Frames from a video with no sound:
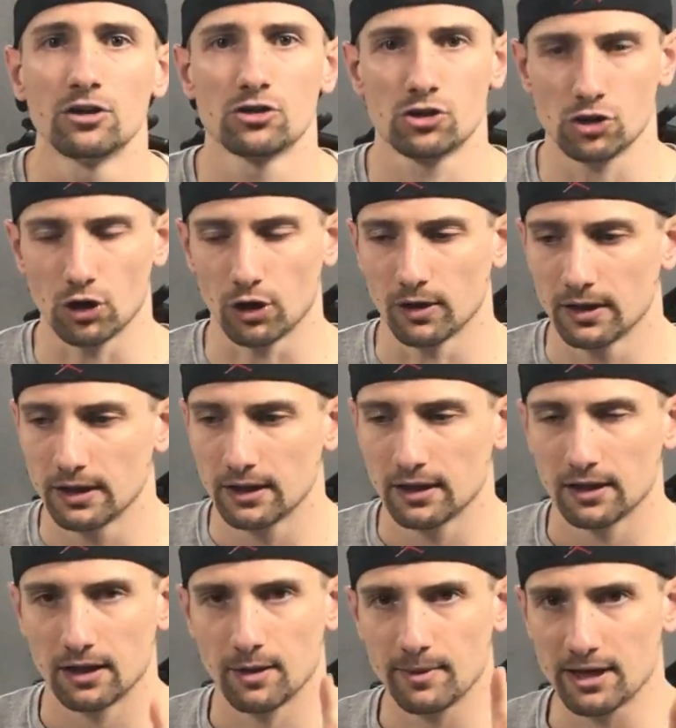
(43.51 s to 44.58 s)
So
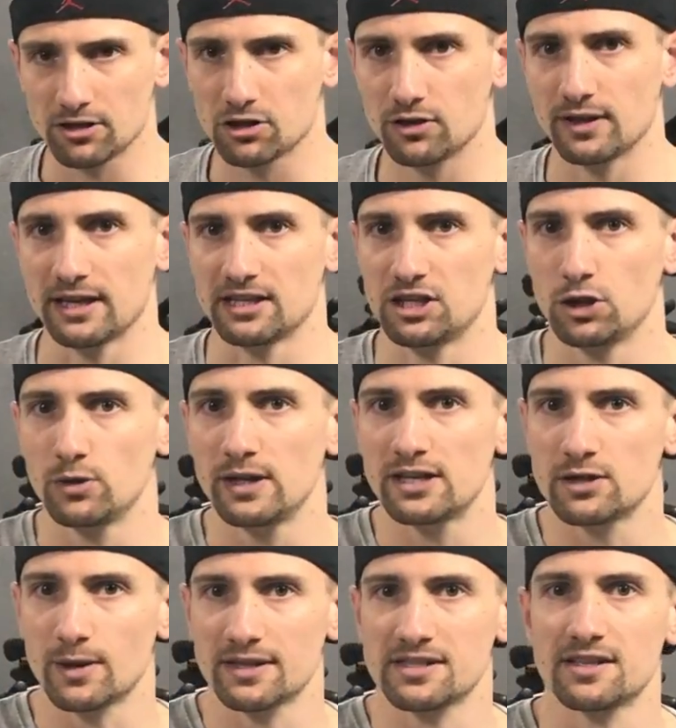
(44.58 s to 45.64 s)
let me ask you this. You need
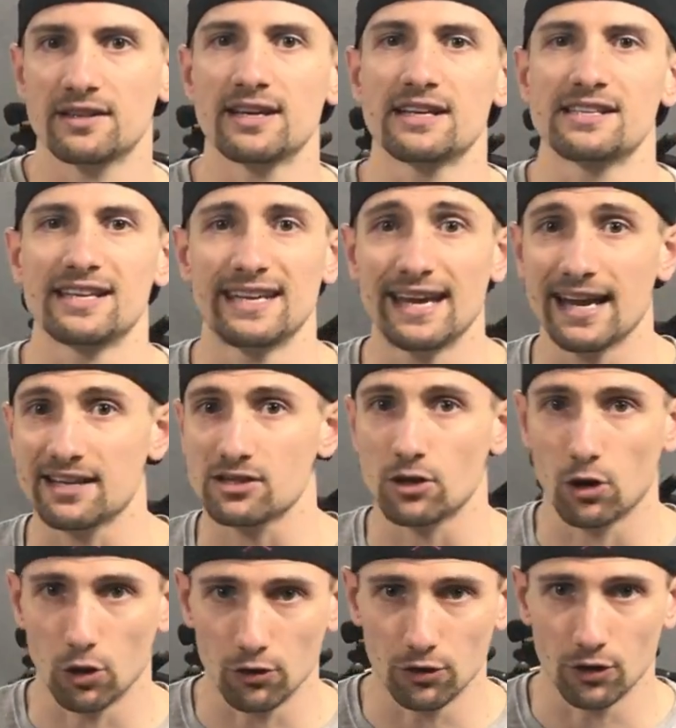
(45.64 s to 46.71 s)
to answer this, yes
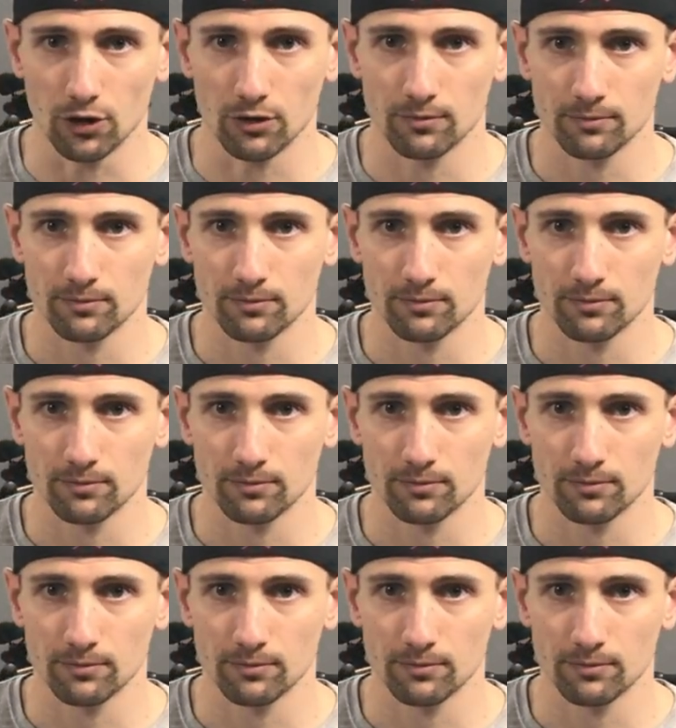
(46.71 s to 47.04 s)
or no.